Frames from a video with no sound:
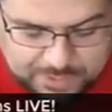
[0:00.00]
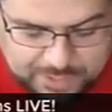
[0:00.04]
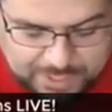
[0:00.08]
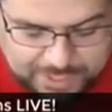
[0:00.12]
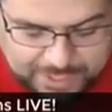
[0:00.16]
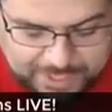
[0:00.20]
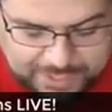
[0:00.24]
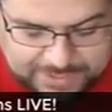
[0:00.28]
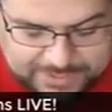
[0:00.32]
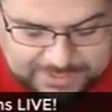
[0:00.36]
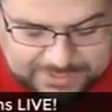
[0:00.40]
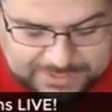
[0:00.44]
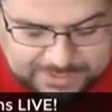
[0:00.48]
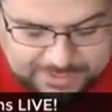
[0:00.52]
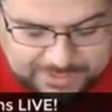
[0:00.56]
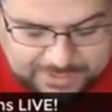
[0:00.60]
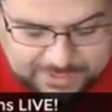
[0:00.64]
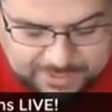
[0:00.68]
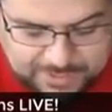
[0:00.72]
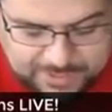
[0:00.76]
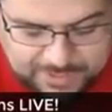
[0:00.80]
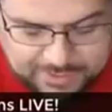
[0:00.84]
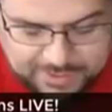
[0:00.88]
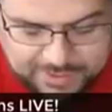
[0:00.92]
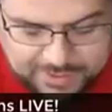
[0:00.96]
ads
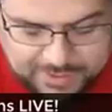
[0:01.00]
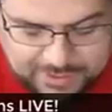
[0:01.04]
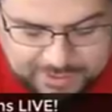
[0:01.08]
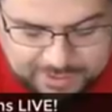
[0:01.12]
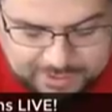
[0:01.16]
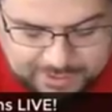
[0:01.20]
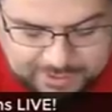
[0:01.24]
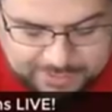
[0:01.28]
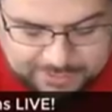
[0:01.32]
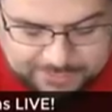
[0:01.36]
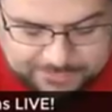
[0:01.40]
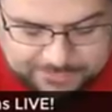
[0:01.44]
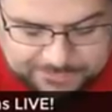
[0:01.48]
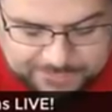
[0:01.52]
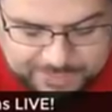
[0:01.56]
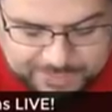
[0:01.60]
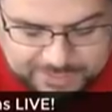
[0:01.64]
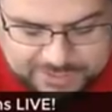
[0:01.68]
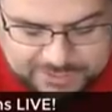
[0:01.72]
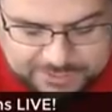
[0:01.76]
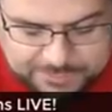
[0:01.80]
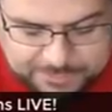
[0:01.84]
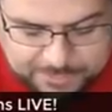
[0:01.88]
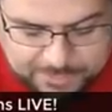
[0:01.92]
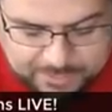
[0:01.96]
on
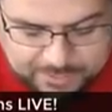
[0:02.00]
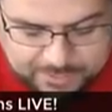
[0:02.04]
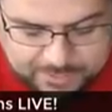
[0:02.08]
Facebook?